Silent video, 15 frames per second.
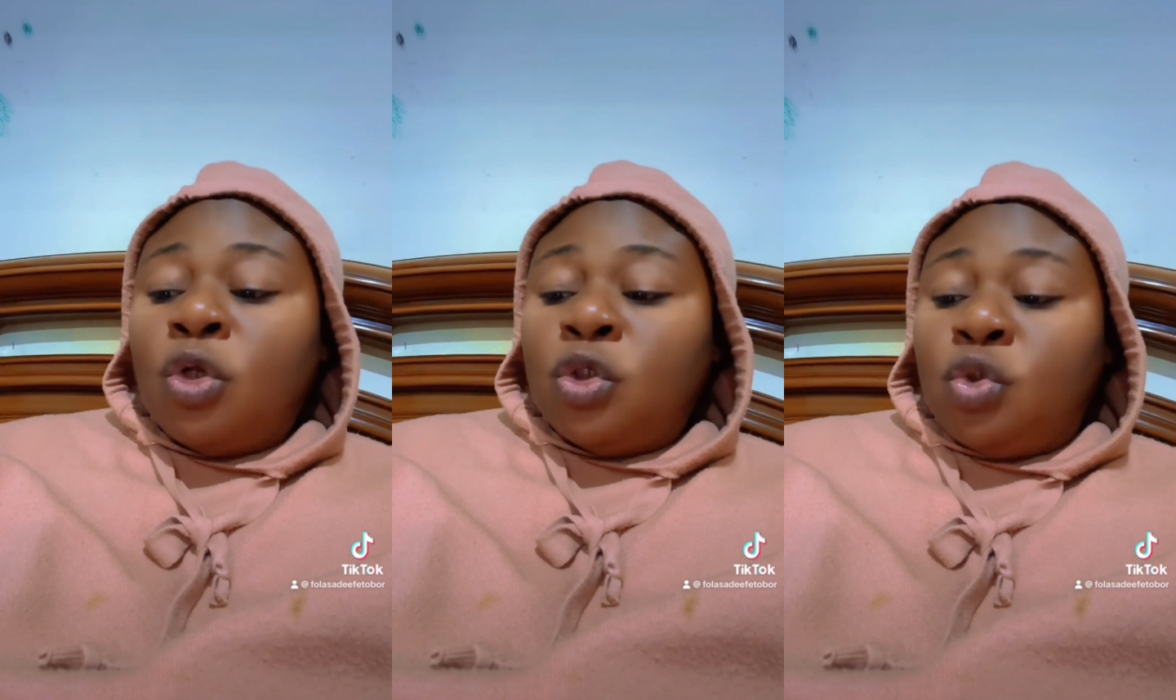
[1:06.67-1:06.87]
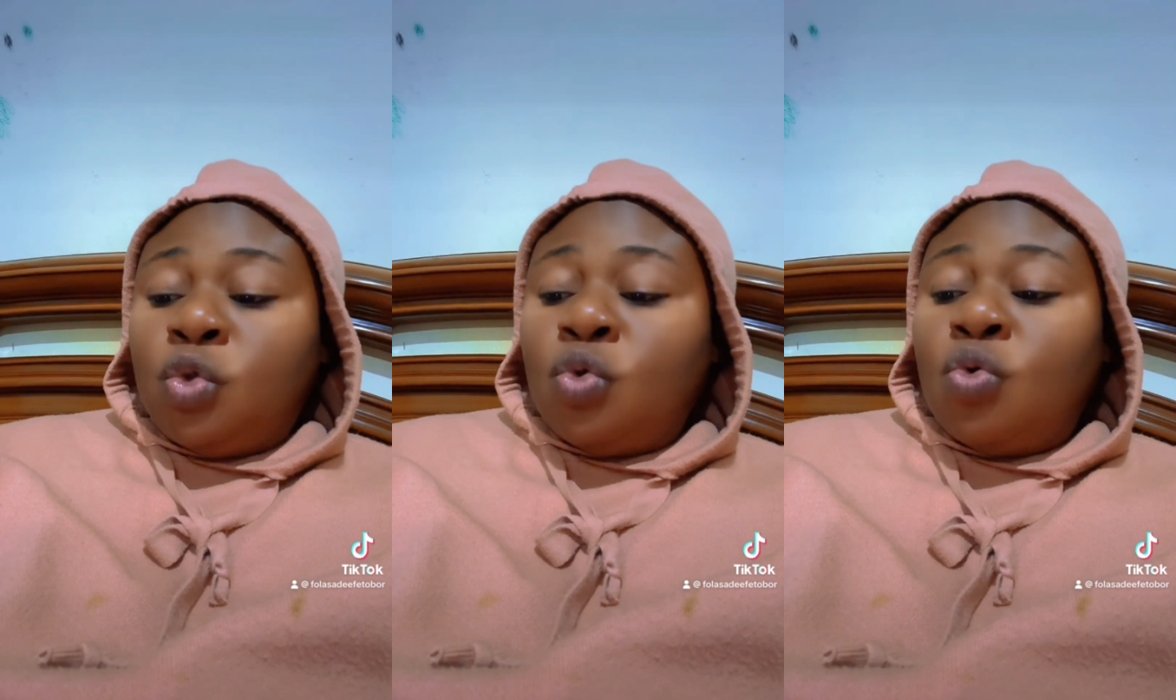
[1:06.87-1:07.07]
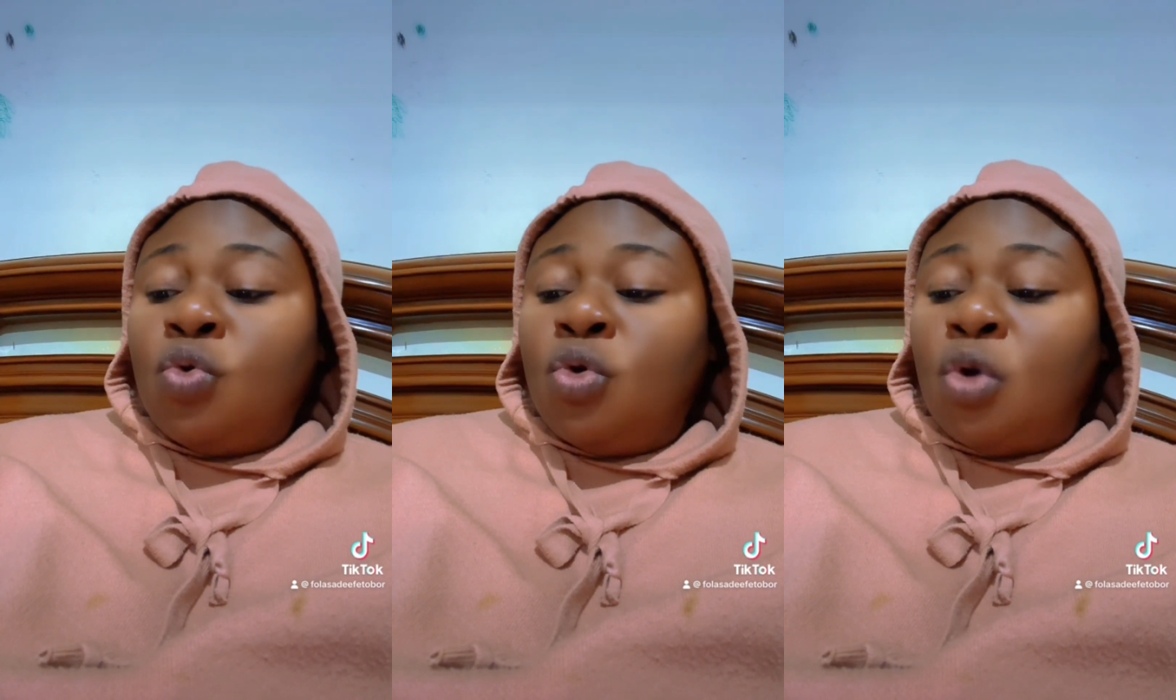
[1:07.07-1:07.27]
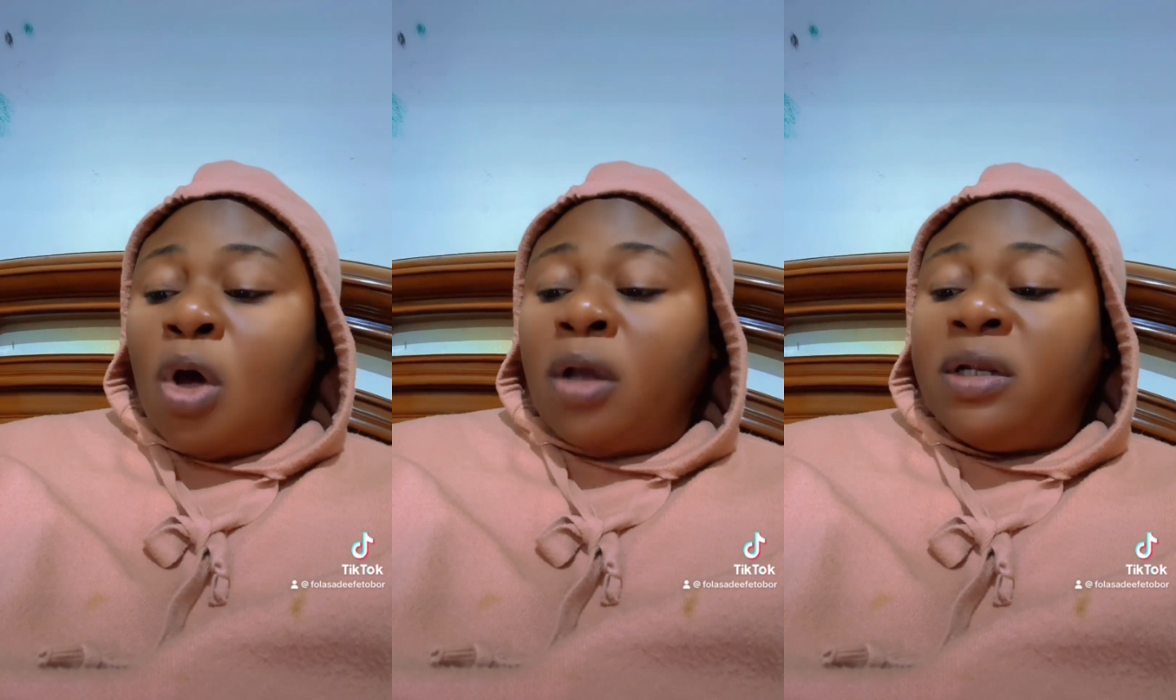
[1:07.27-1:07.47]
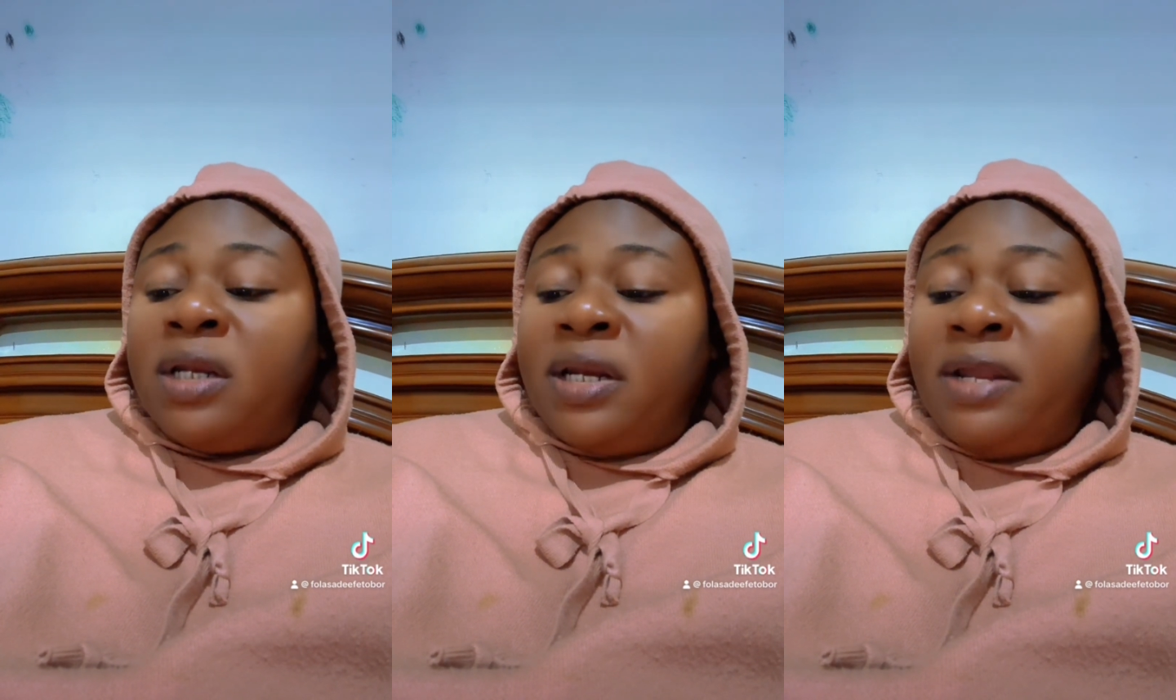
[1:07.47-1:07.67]
do
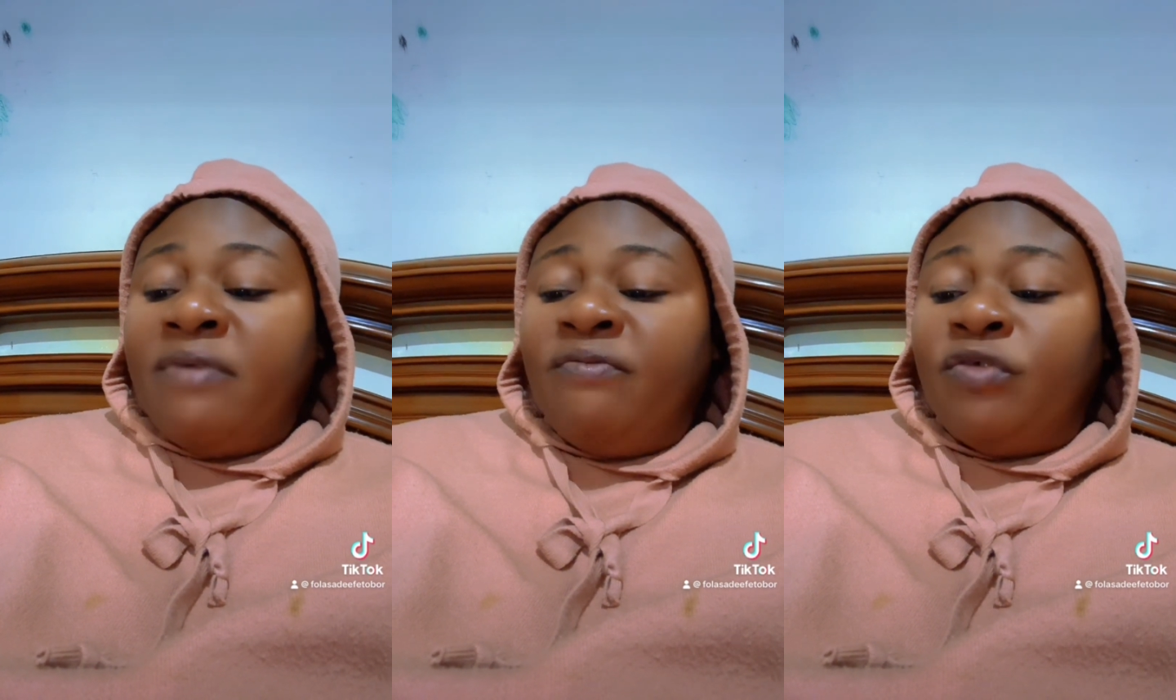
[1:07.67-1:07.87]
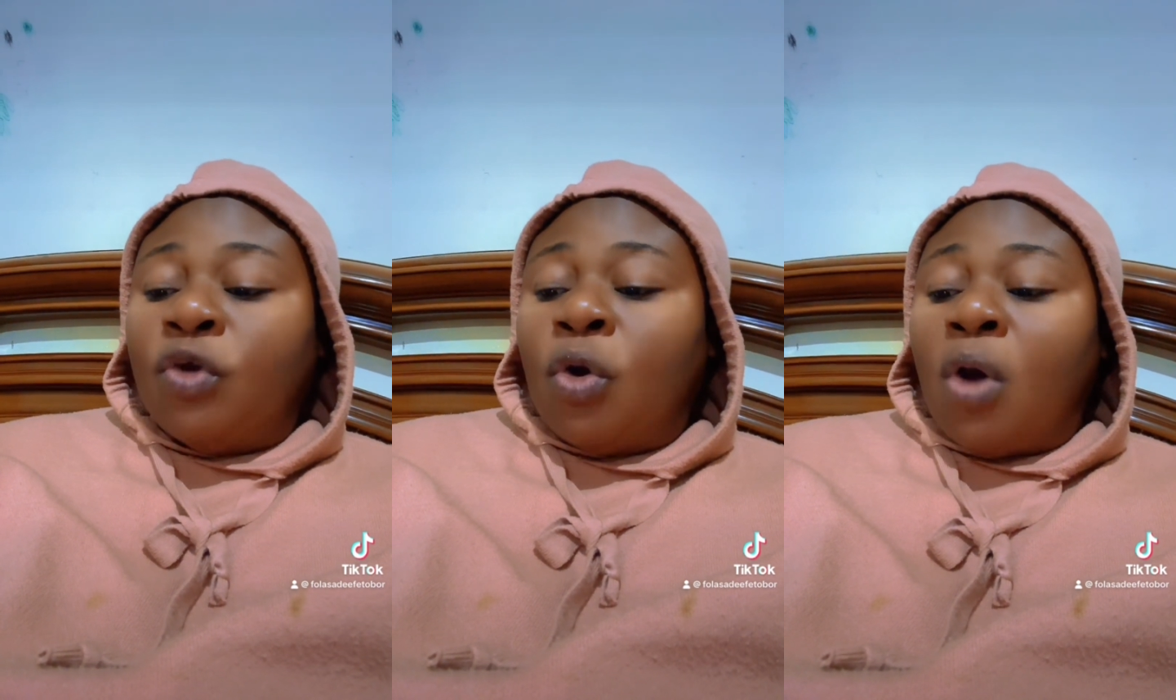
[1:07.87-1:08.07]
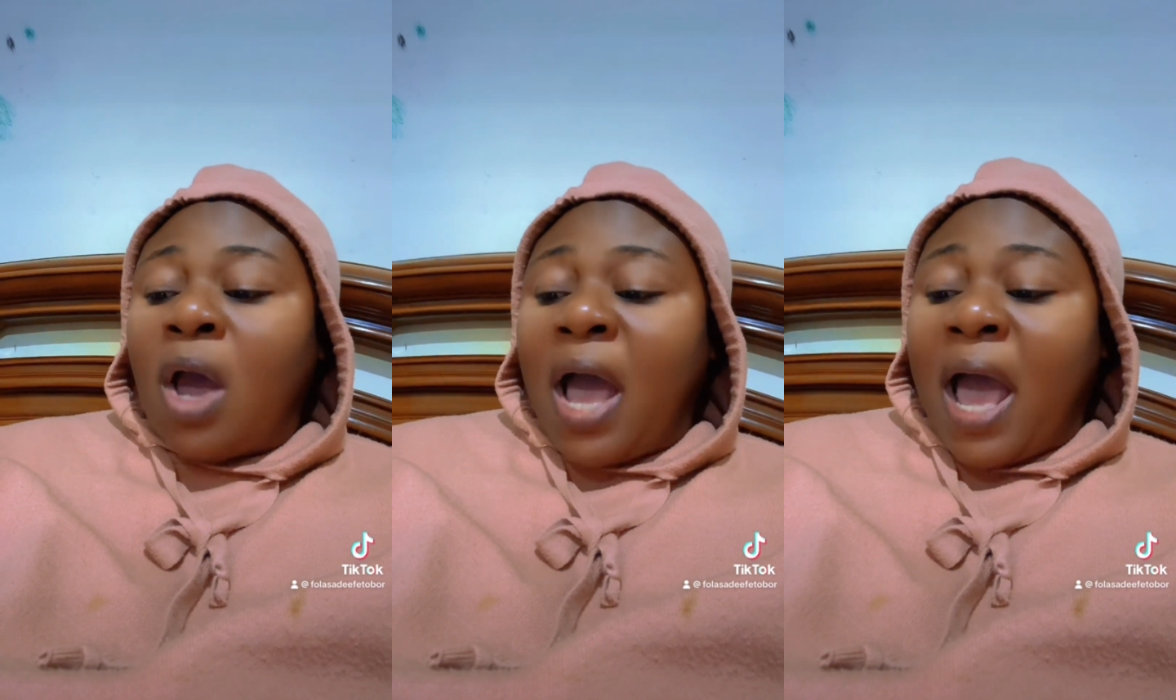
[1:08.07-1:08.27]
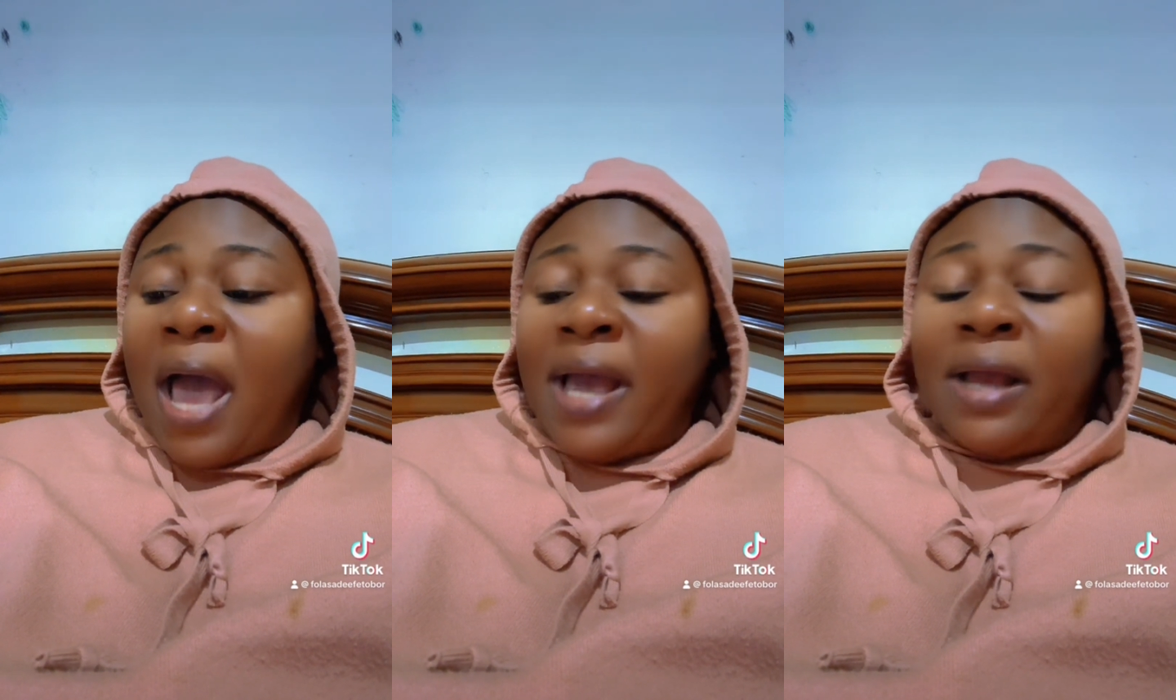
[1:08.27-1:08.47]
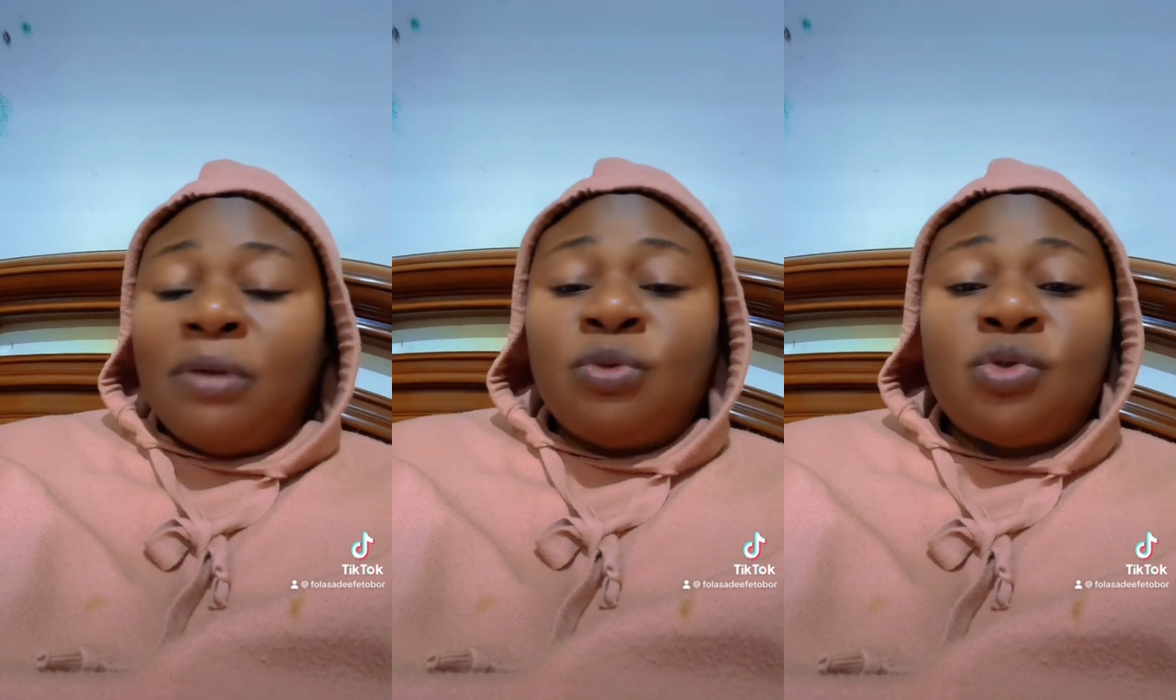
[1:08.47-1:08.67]
not leave your
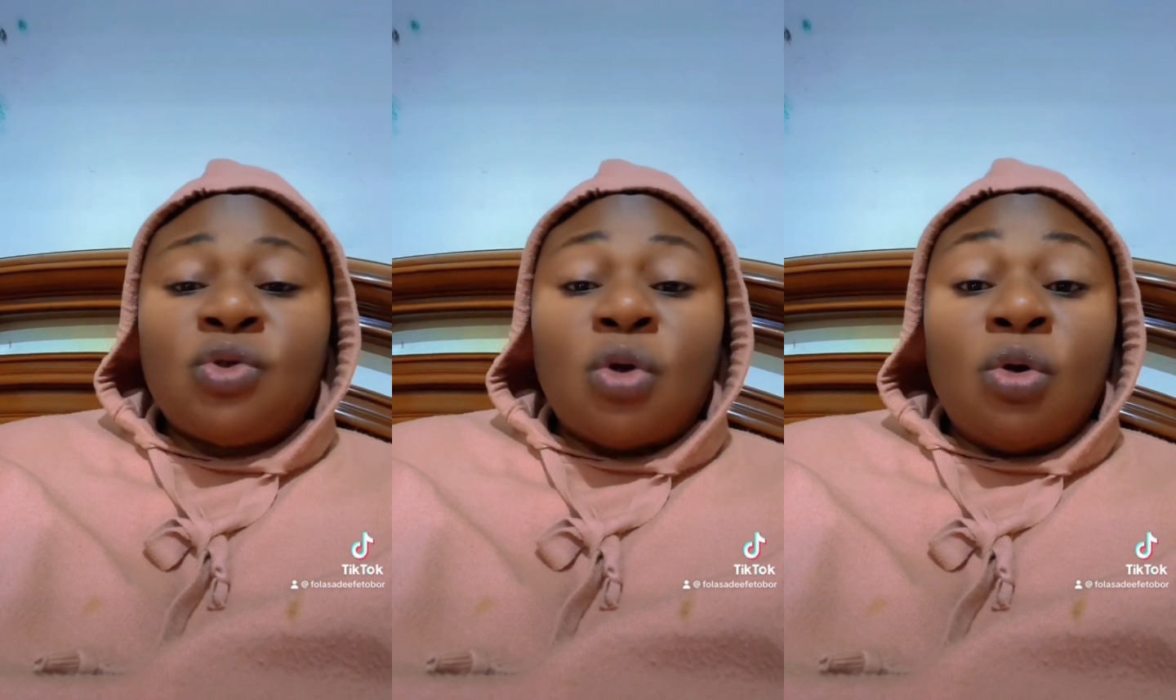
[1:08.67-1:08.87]
house